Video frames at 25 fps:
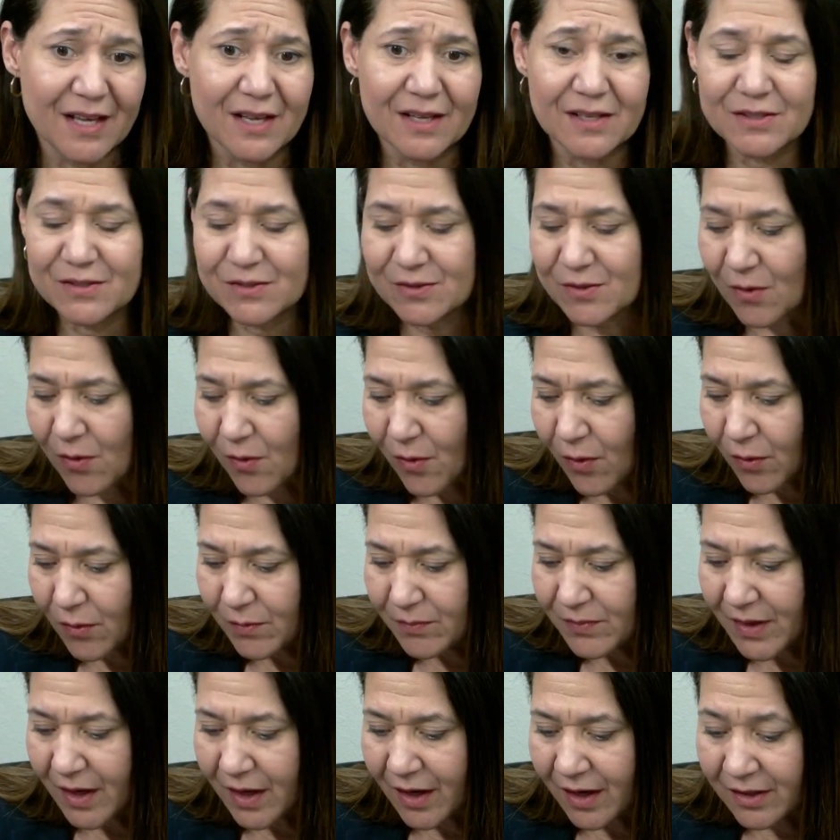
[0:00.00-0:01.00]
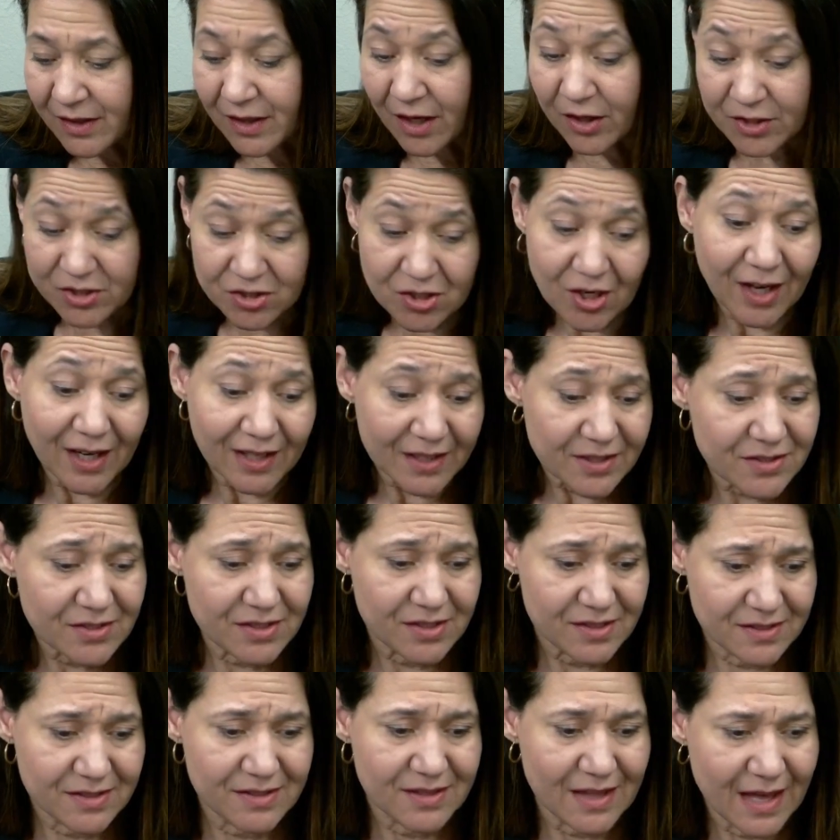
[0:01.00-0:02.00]
So our challenge
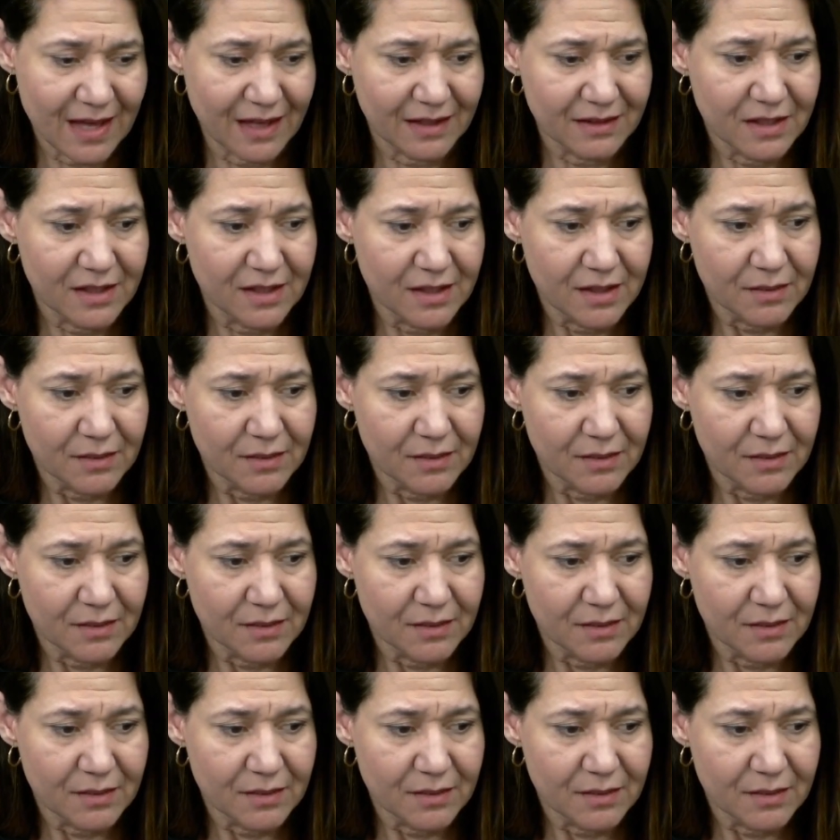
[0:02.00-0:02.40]
is that